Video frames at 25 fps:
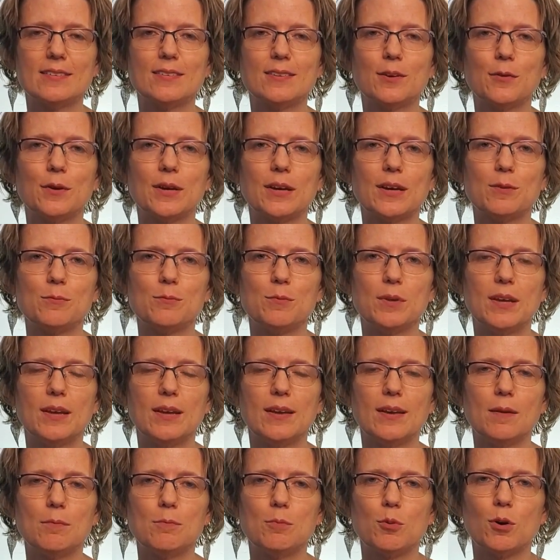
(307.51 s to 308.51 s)
So it can
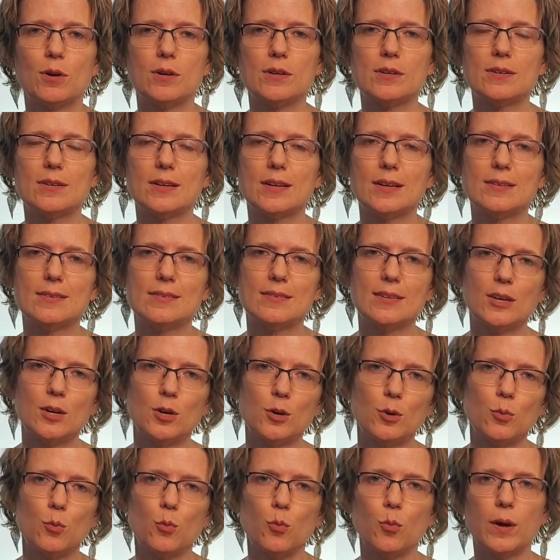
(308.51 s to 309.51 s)
be important to
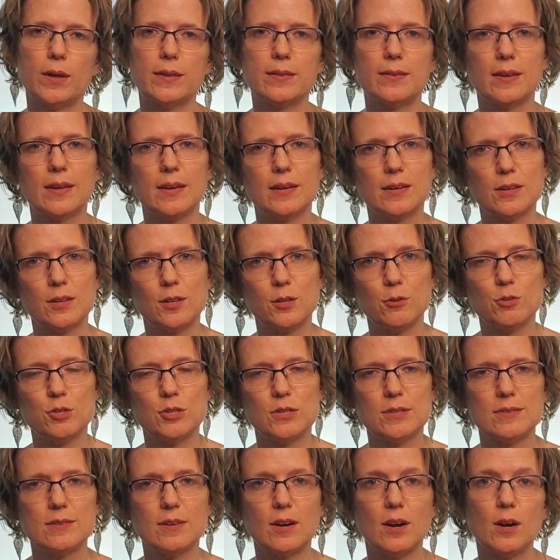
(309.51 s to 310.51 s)
consider what the
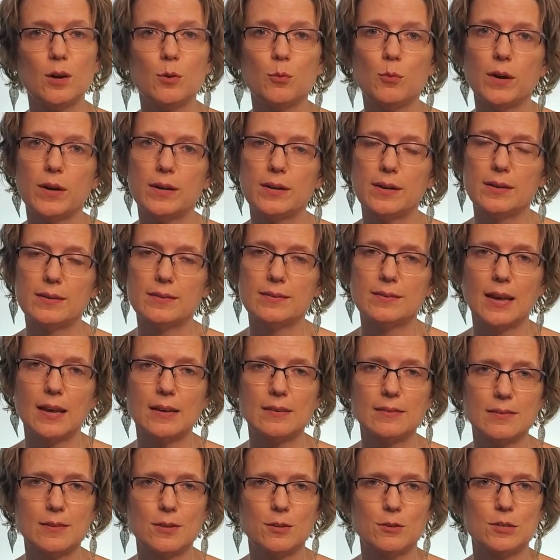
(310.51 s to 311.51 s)
inclusions are, what is
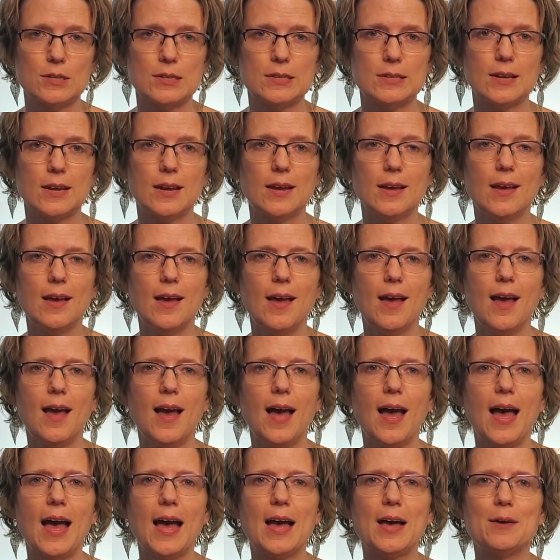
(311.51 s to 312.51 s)
excluded.
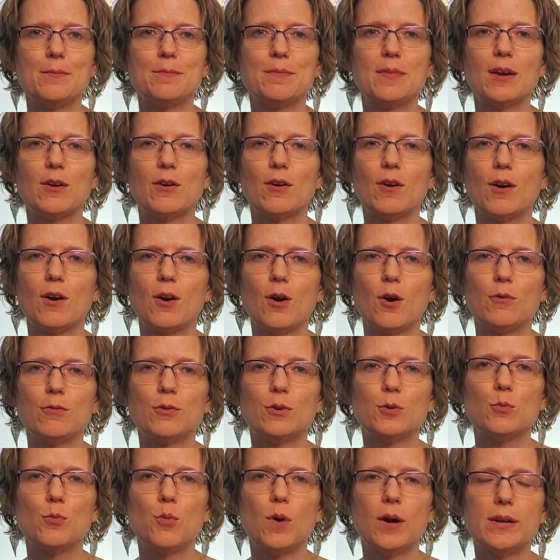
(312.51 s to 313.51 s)
There are
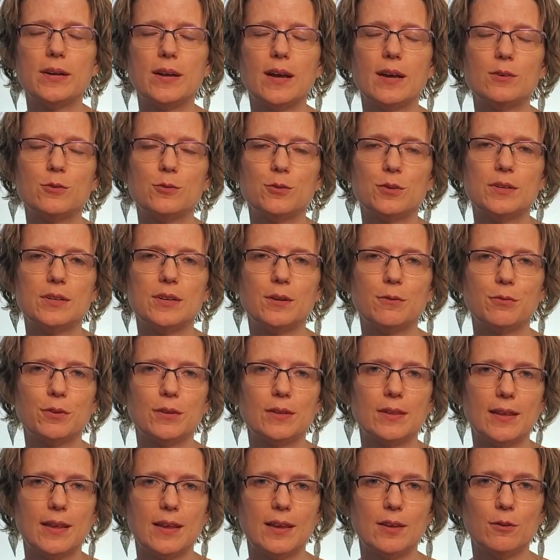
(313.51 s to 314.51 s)
over 100
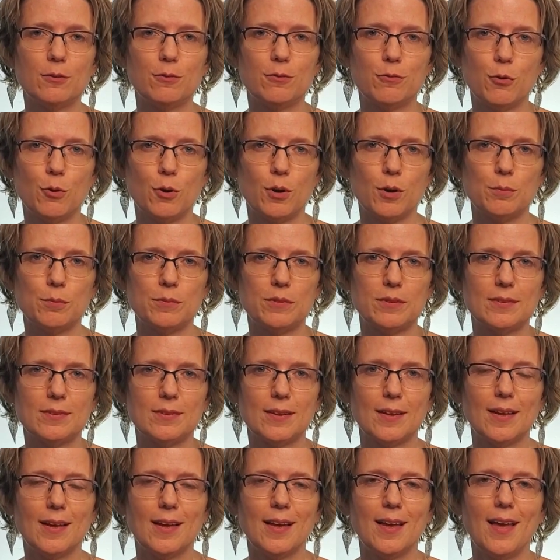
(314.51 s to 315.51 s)
different legal forms
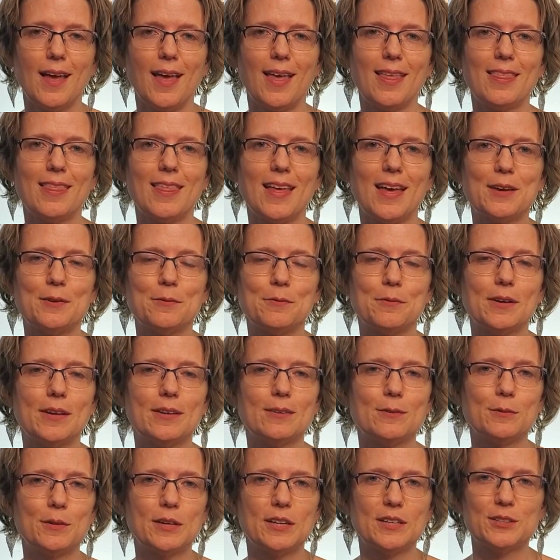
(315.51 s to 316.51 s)
that we
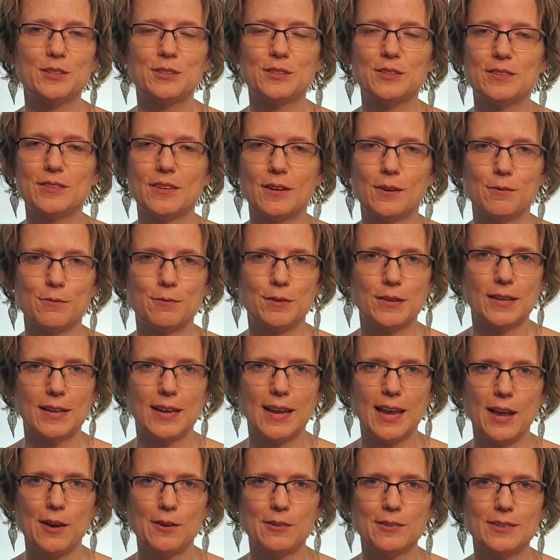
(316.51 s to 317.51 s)
as realtors are
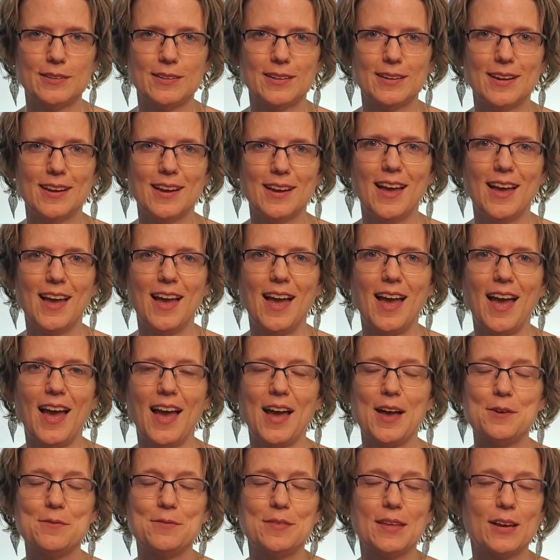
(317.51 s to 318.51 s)
filling out
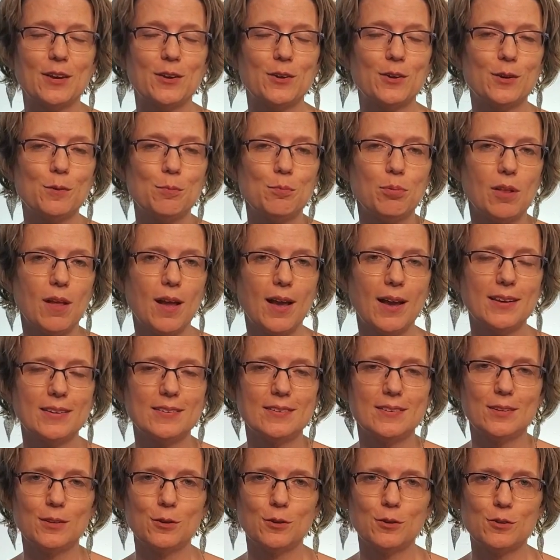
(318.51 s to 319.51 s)
that could apply
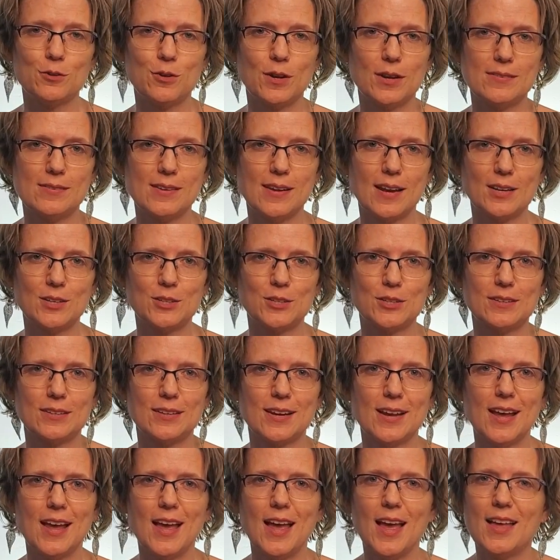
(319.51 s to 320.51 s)
to your
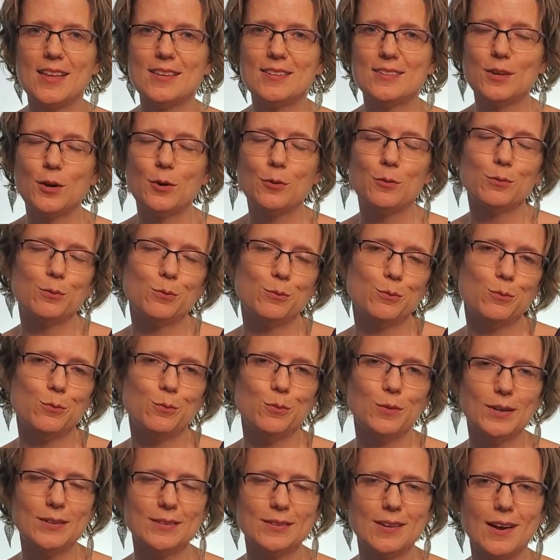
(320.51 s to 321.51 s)
transaction. So
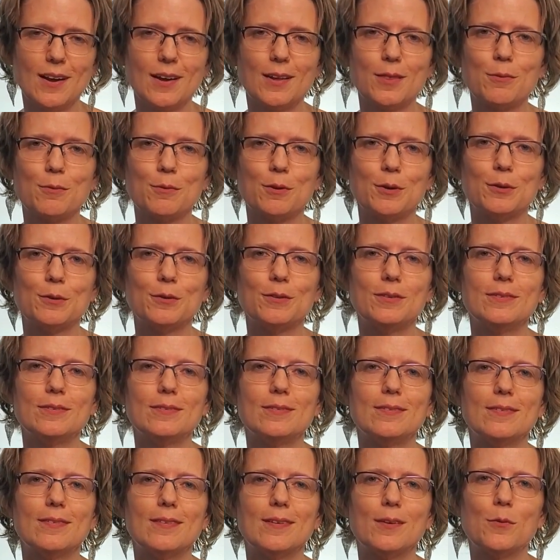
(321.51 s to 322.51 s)
we'll talk through
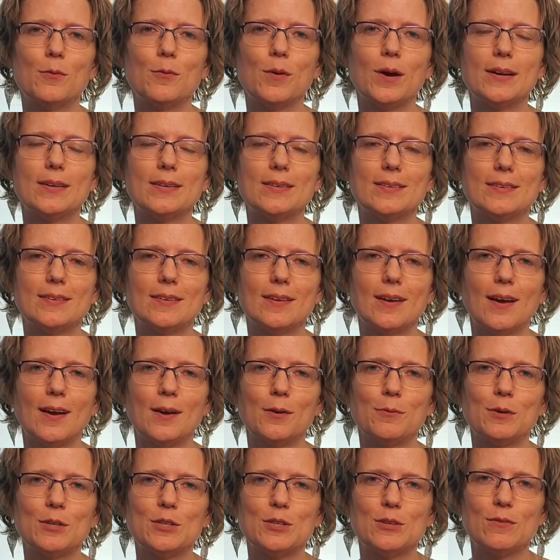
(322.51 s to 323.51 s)
which
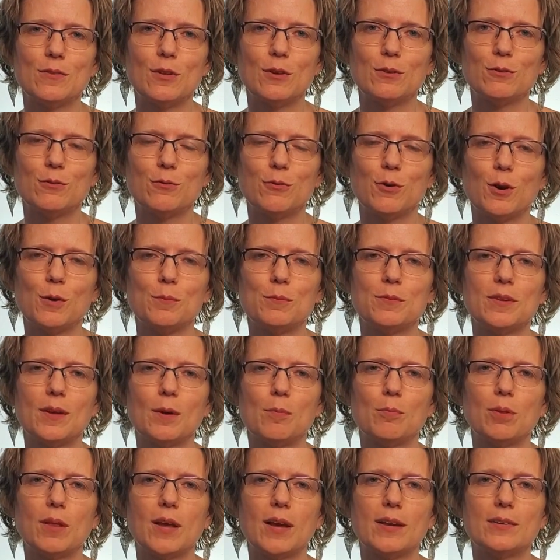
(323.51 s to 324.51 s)
of those forms
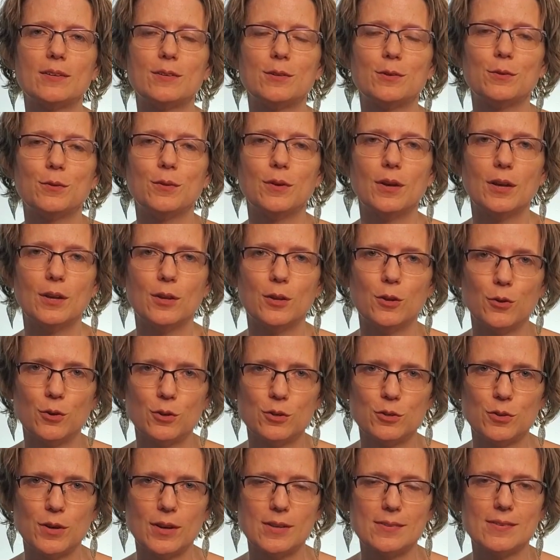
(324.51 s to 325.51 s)
apply to your
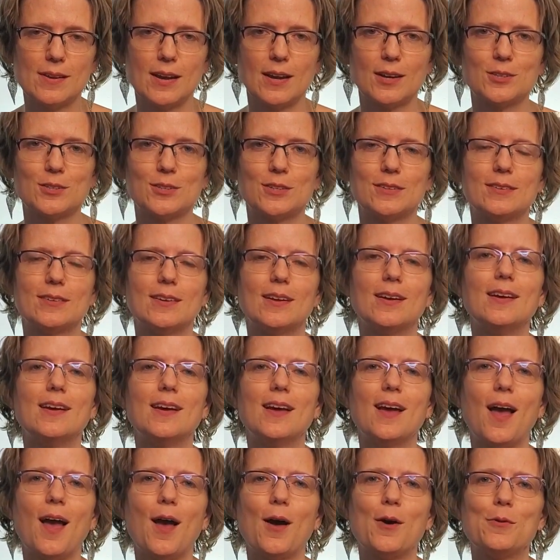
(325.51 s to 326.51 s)
transaction
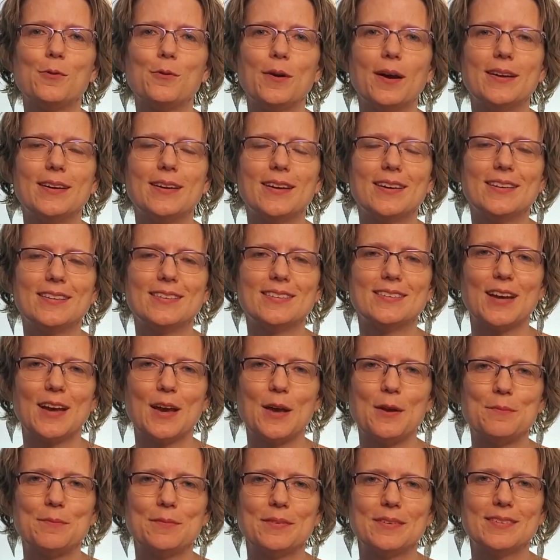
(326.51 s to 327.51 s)
when it is
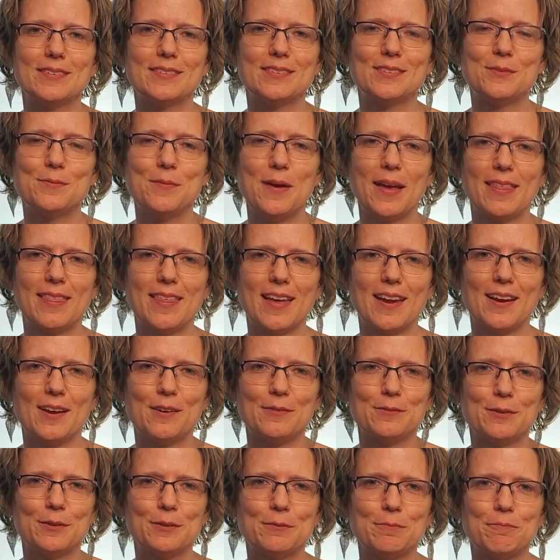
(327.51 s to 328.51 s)
time to make that
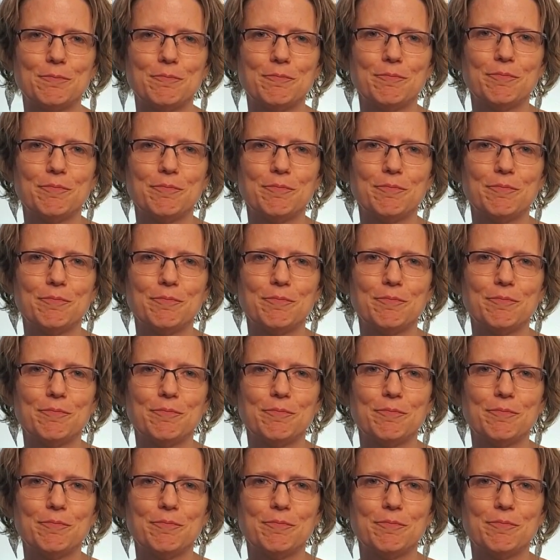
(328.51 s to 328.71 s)
offer.